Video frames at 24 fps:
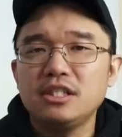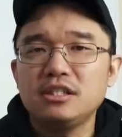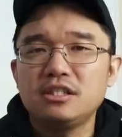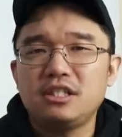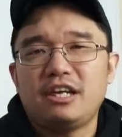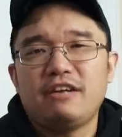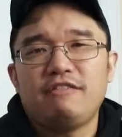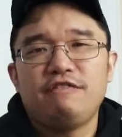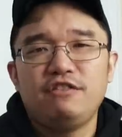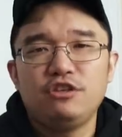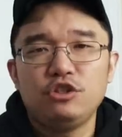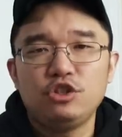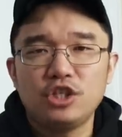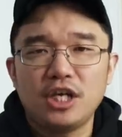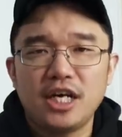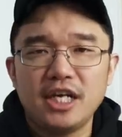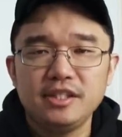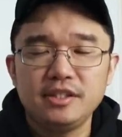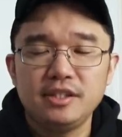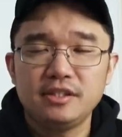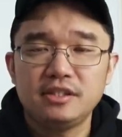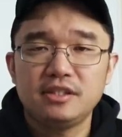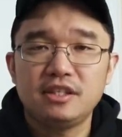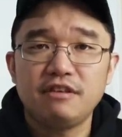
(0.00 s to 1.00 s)
like fisheyes
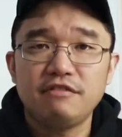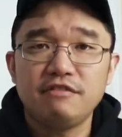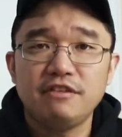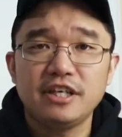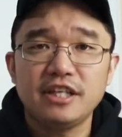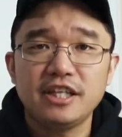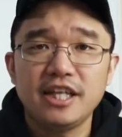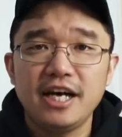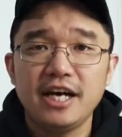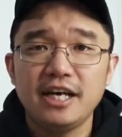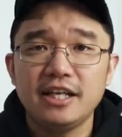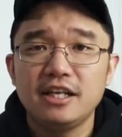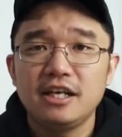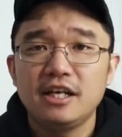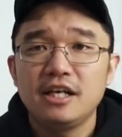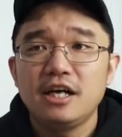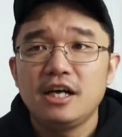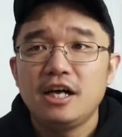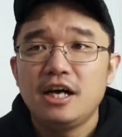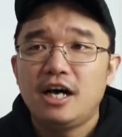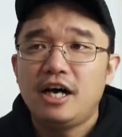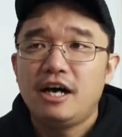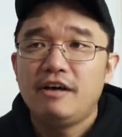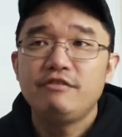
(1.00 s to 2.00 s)
and stuff like that.
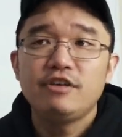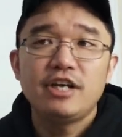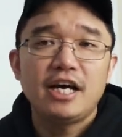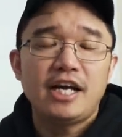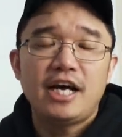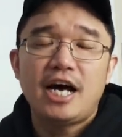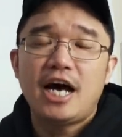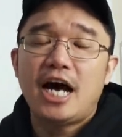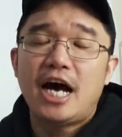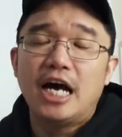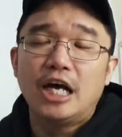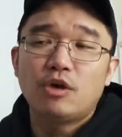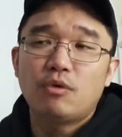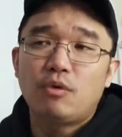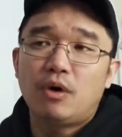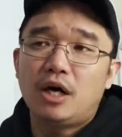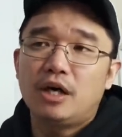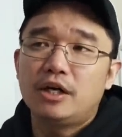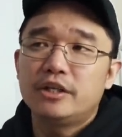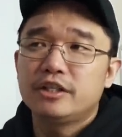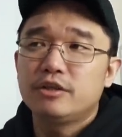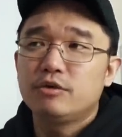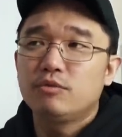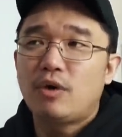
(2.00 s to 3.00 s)
If you got a high
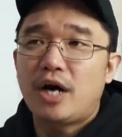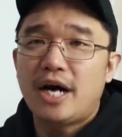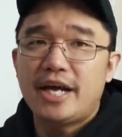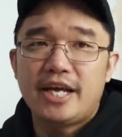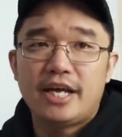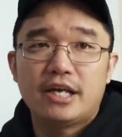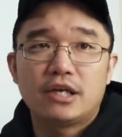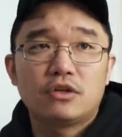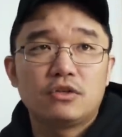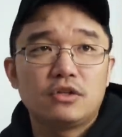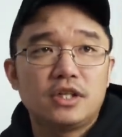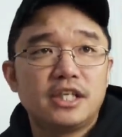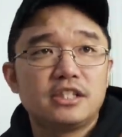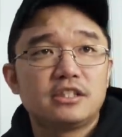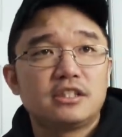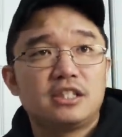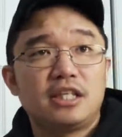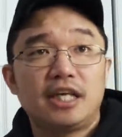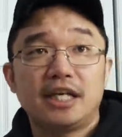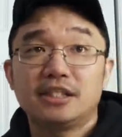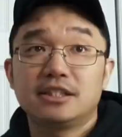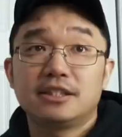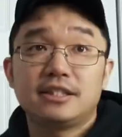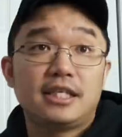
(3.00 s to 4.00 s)
quality wide angle lens,
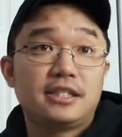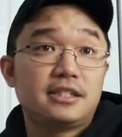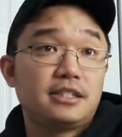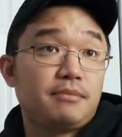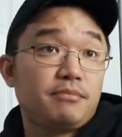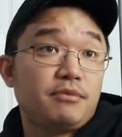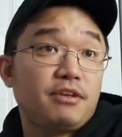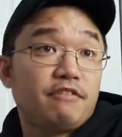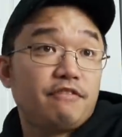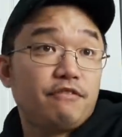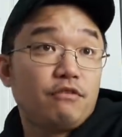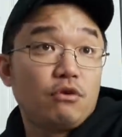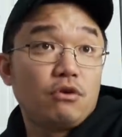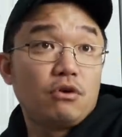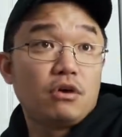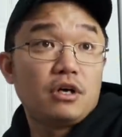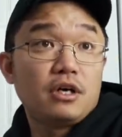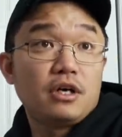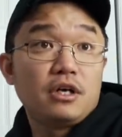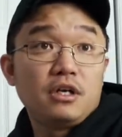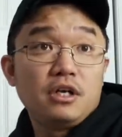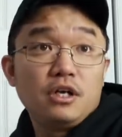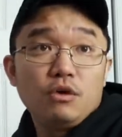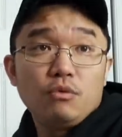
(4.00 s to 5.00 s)
like say something for
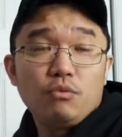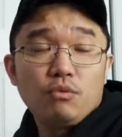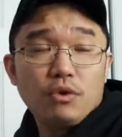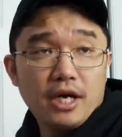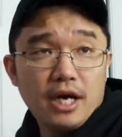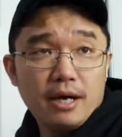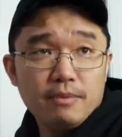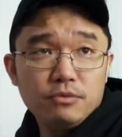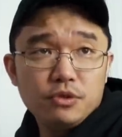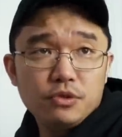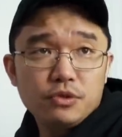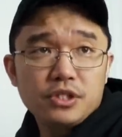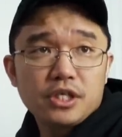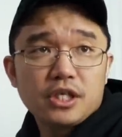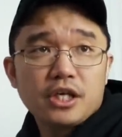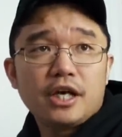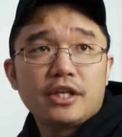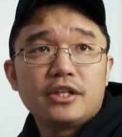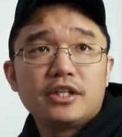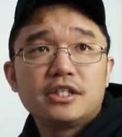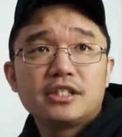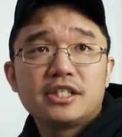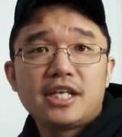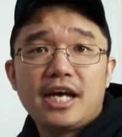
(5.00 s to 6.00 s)
what I'm using on
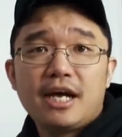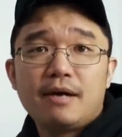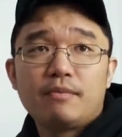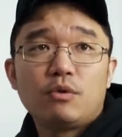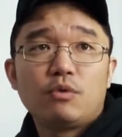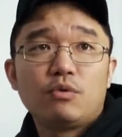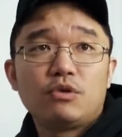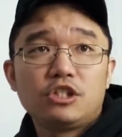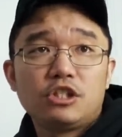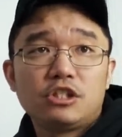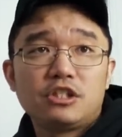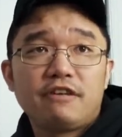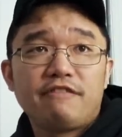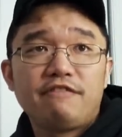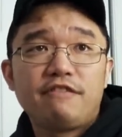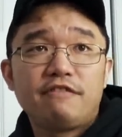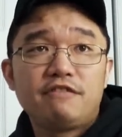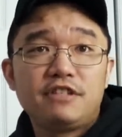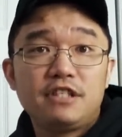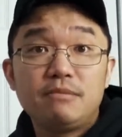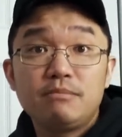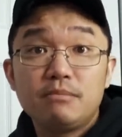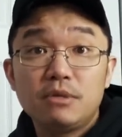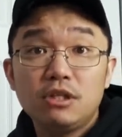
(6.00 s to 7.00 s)
this camera, which is a
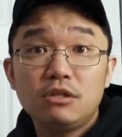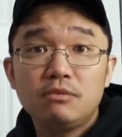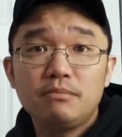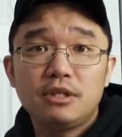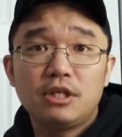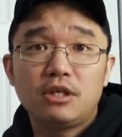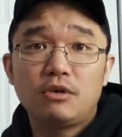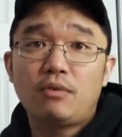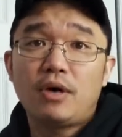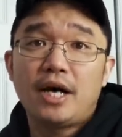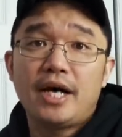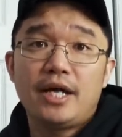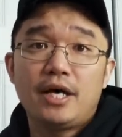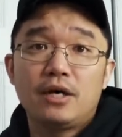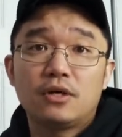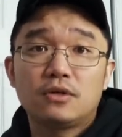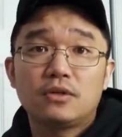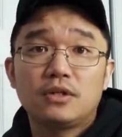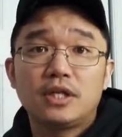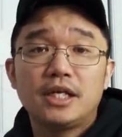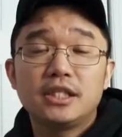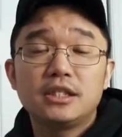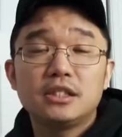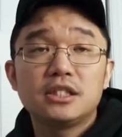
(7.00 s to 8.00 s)
15mm wide angle
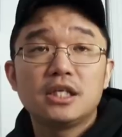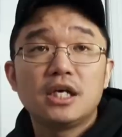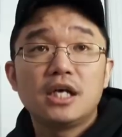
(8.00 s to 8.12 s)
lens,